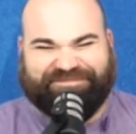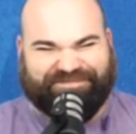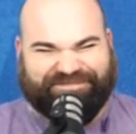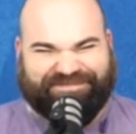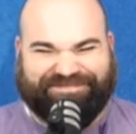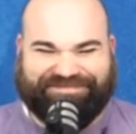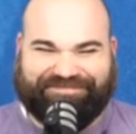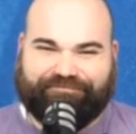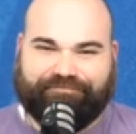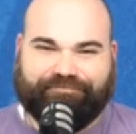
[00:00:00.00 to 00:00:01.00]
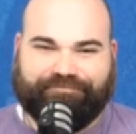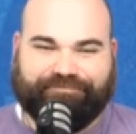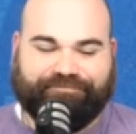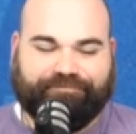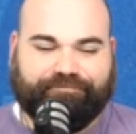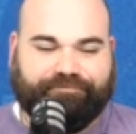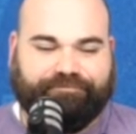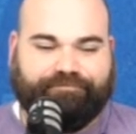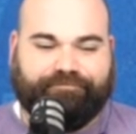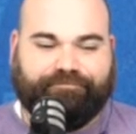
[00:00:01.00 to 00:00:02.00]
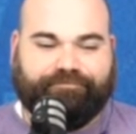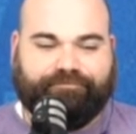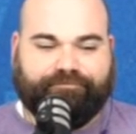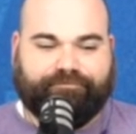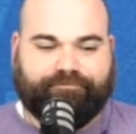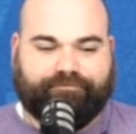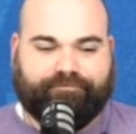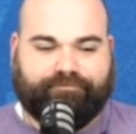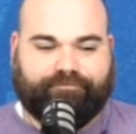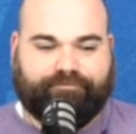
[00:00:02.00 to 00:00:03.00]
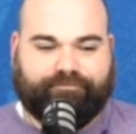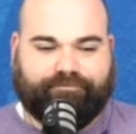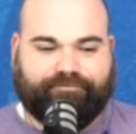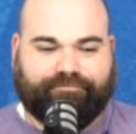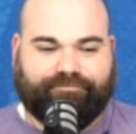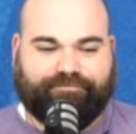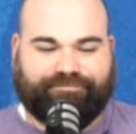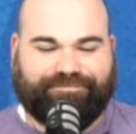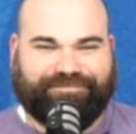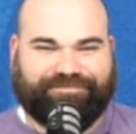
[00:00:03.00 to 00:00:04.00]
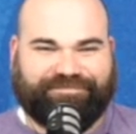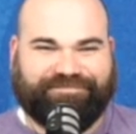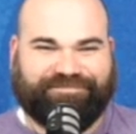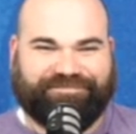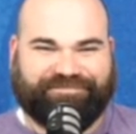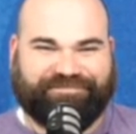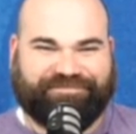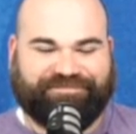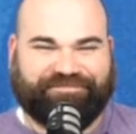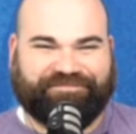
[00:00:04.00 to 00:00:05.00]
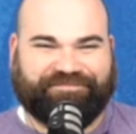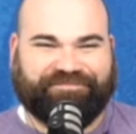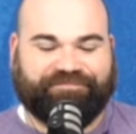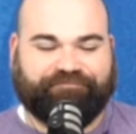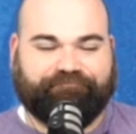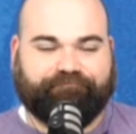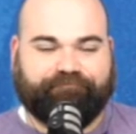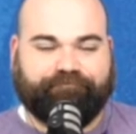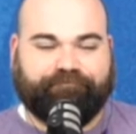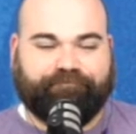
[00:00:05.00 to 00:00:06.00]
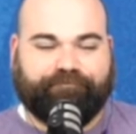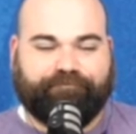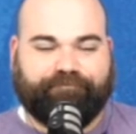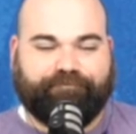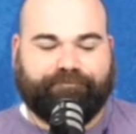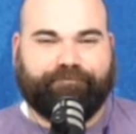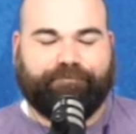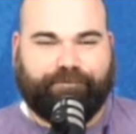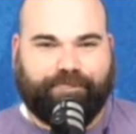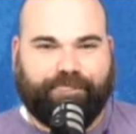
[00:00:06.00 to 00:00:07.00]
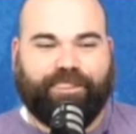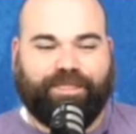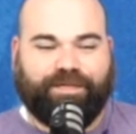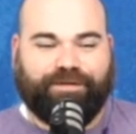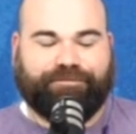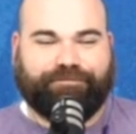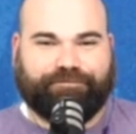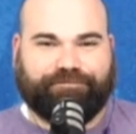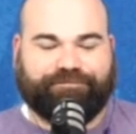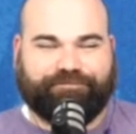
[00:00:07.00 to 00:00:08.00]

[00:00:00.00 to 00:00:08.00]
(silent)